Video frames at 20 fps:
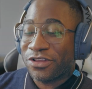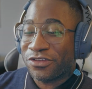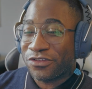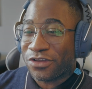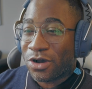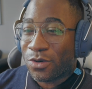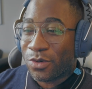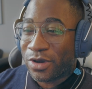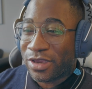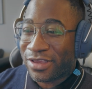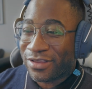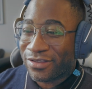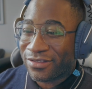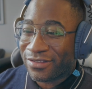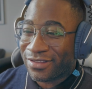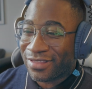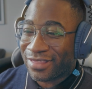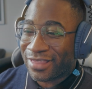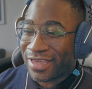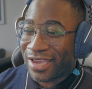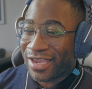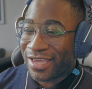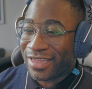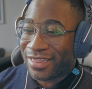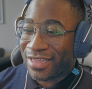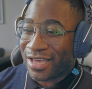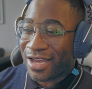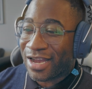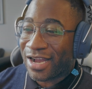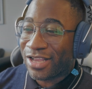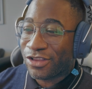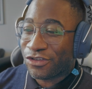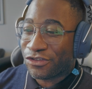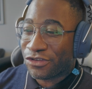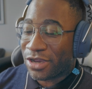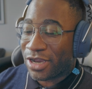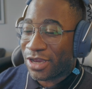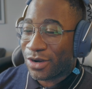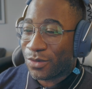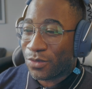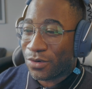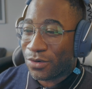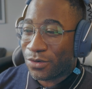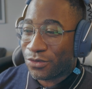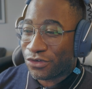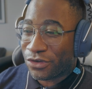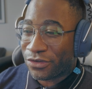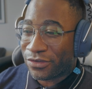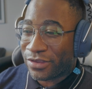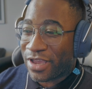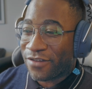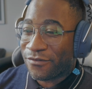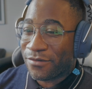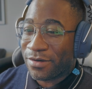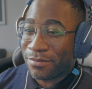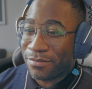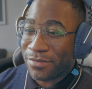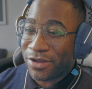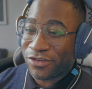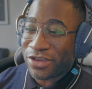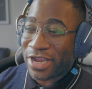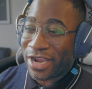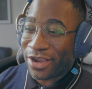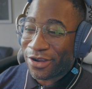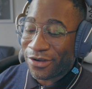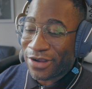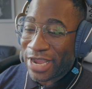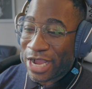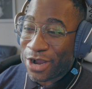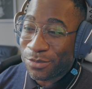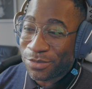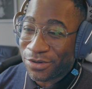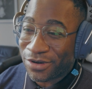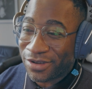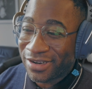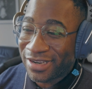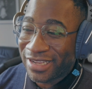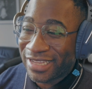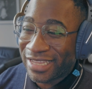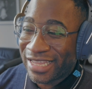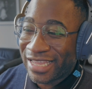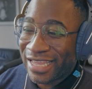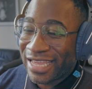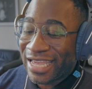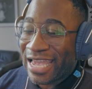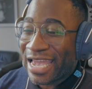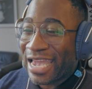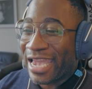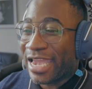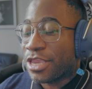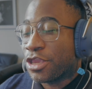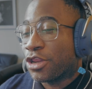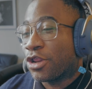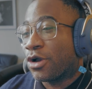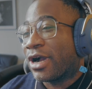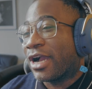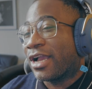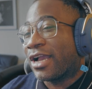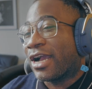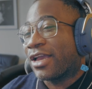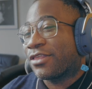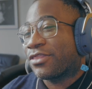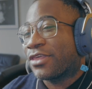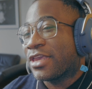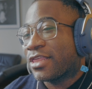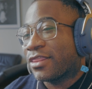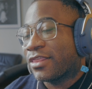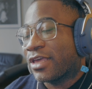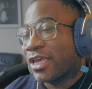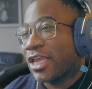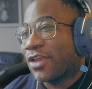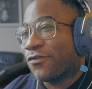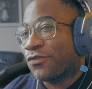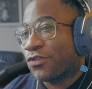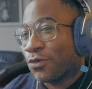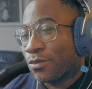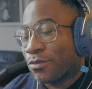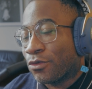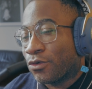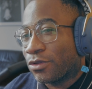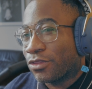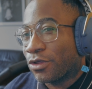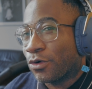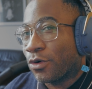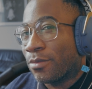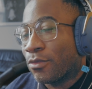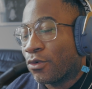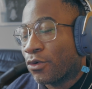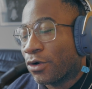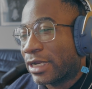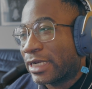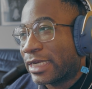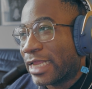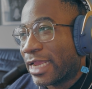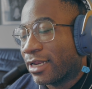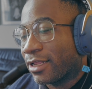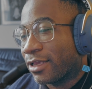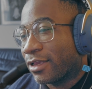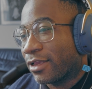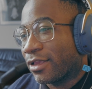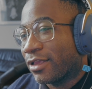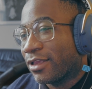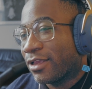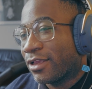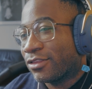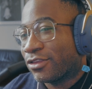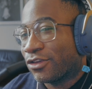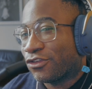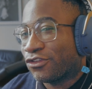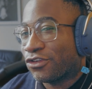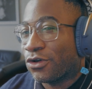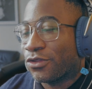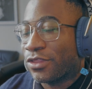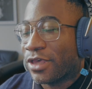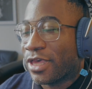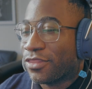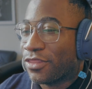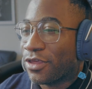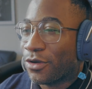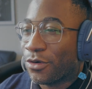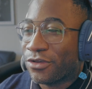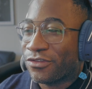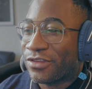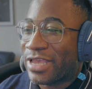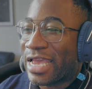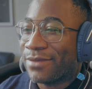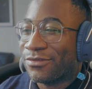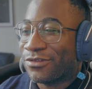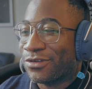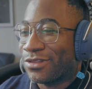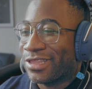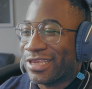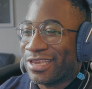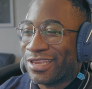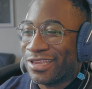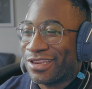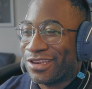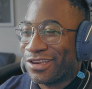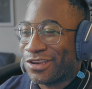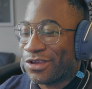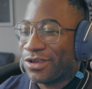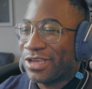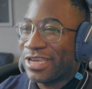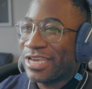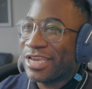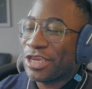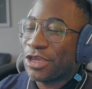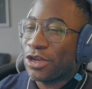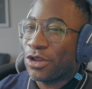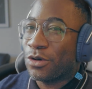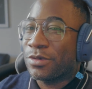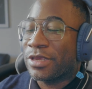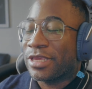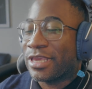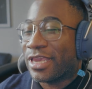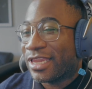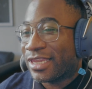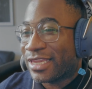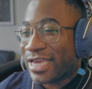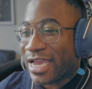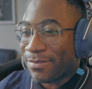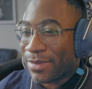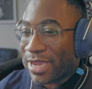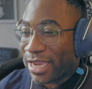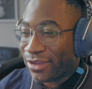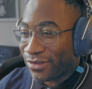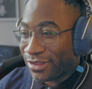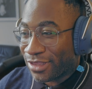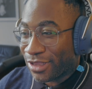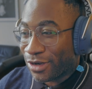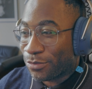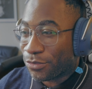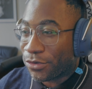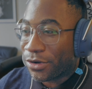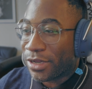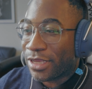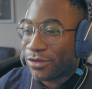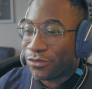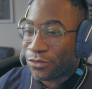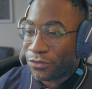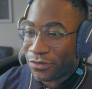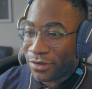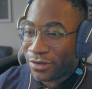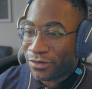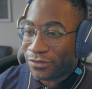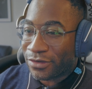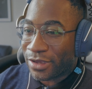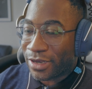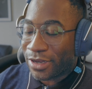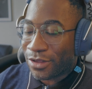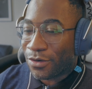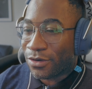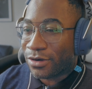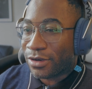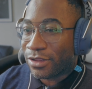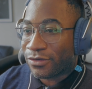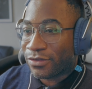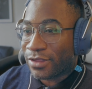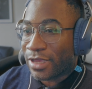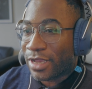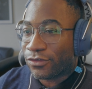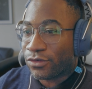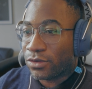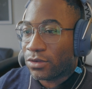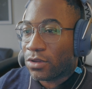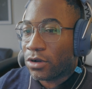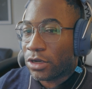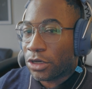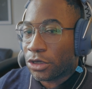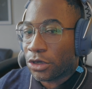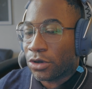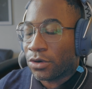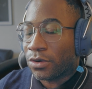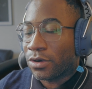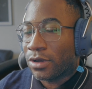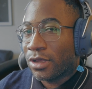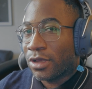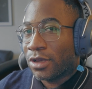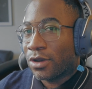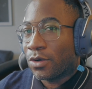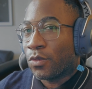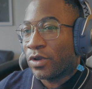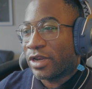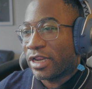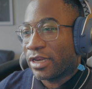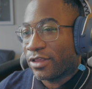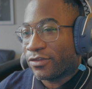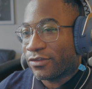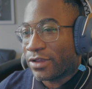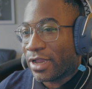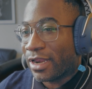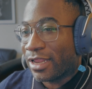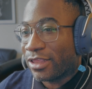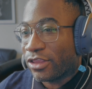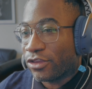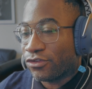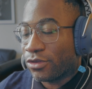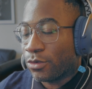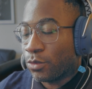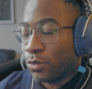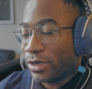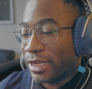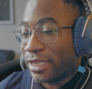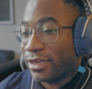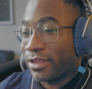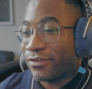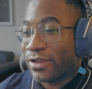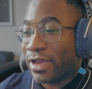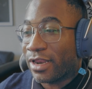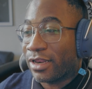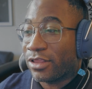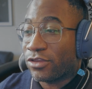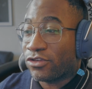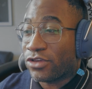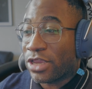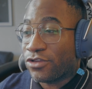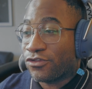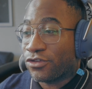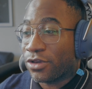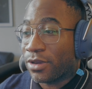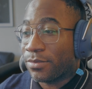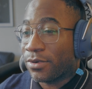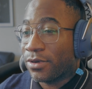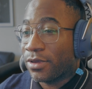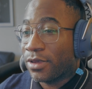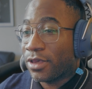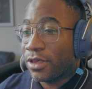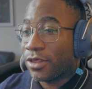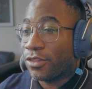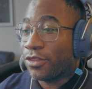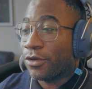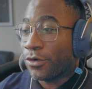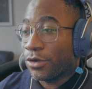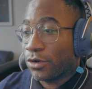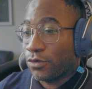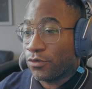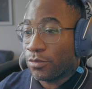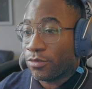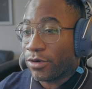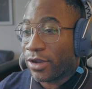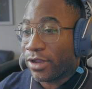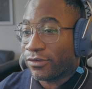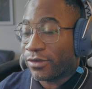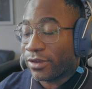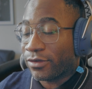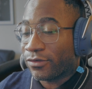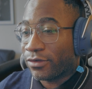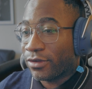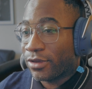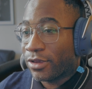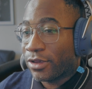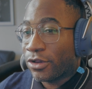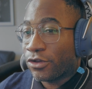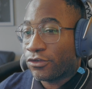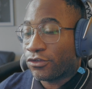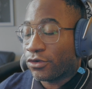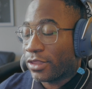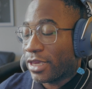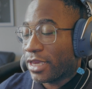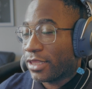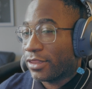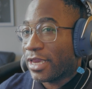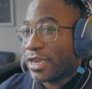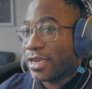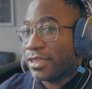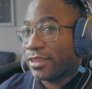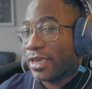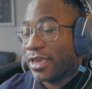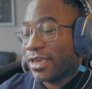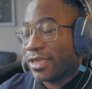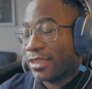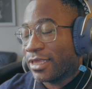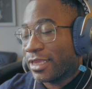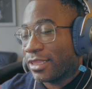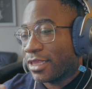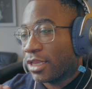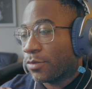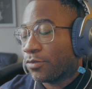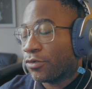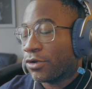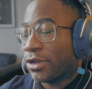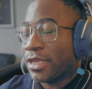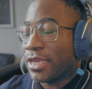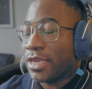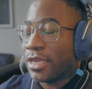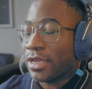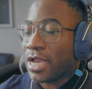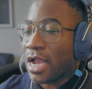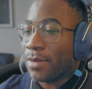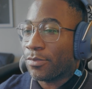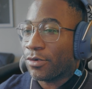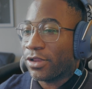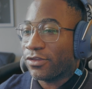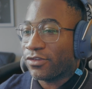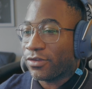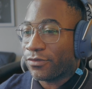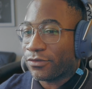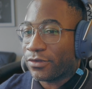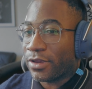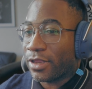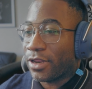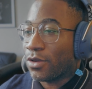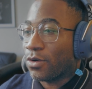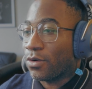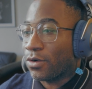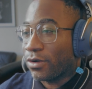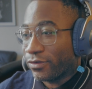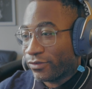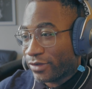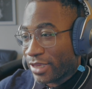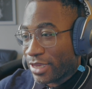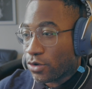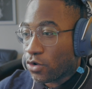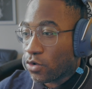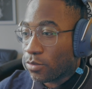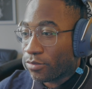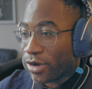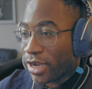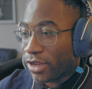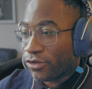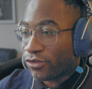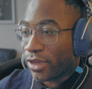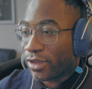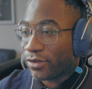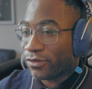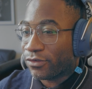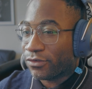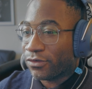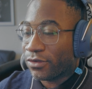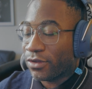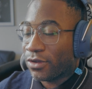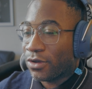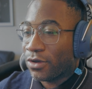is always that the hot shot will just have much higher output. And, I think that if there were more data to show that there is absolutely no, GitLab actually did a pretty interesting study on this not so long ago when they decided to change up their interview process. So they did a pretty comprehensive study on take-home projects,